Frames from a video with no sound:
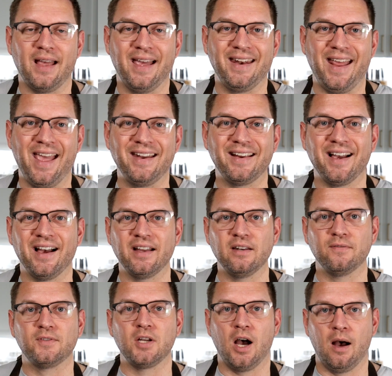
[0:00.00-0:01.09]
and any kind
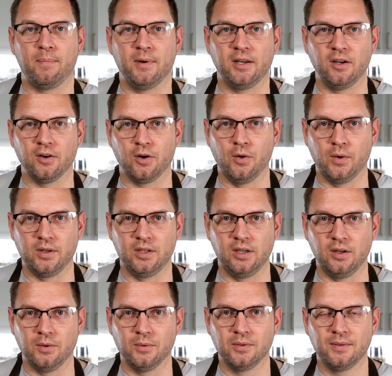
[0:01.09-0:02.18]
of topping you're going to
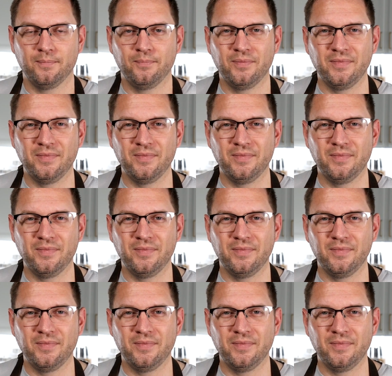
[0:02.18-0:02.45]
use.